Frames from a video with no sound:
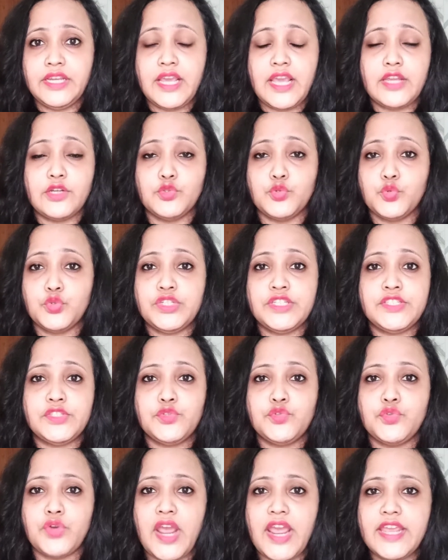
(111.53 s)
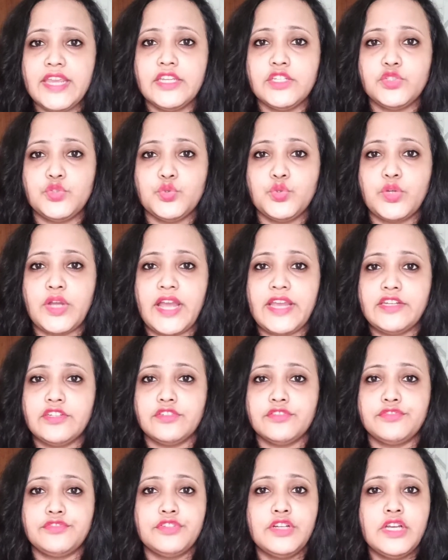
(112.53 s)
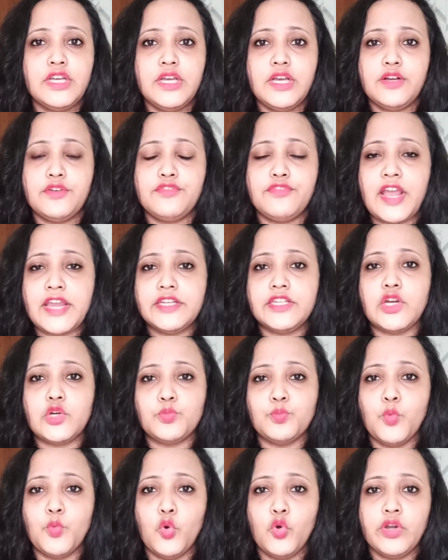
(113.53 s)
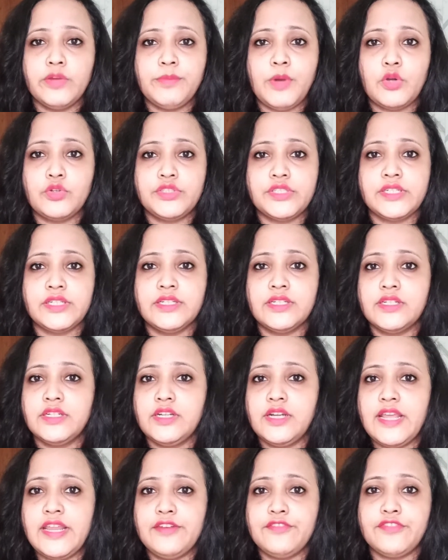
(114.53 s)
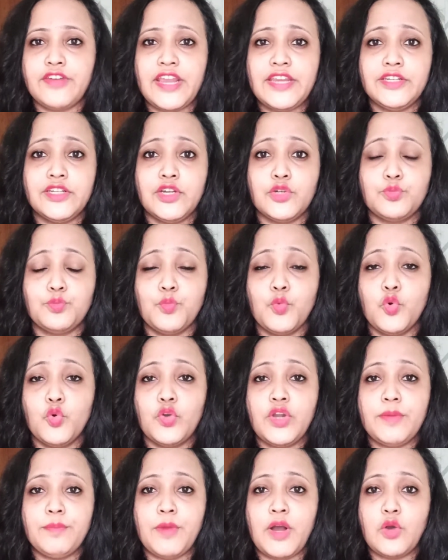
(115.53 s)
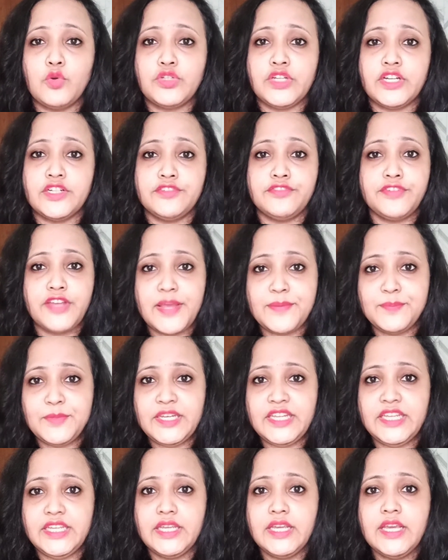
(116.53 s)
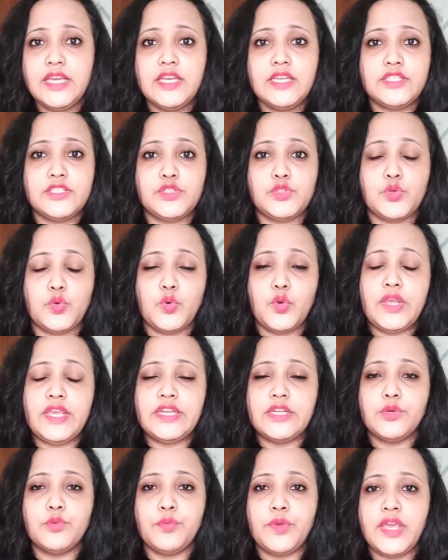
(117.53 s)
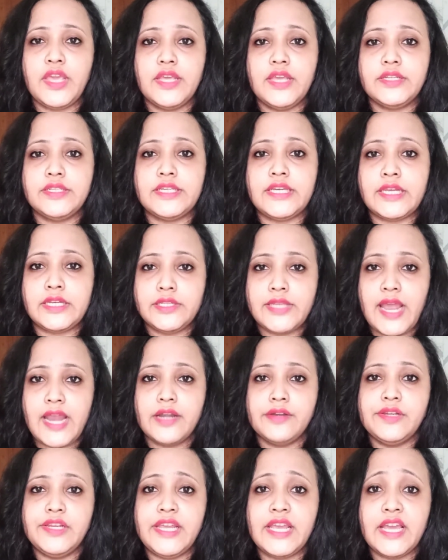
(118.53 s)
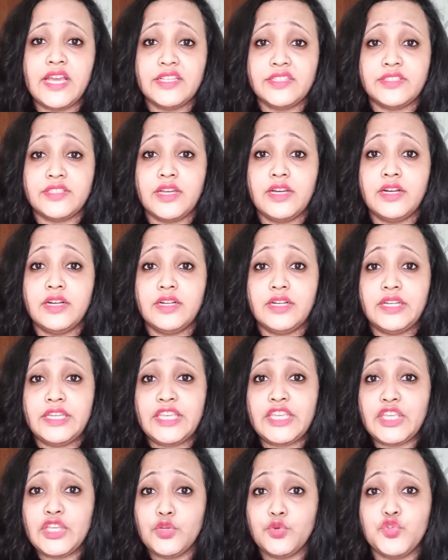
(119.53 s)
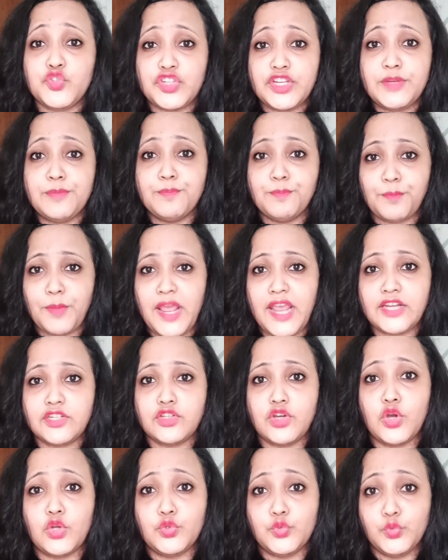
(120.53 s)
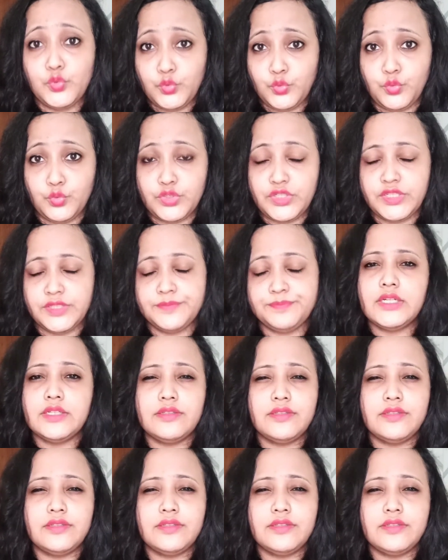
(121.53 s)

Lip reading: And Ruth is trying to kind of find out more about the girl and find out more about her family. So in a way, the diary has a huge impact on Ruth.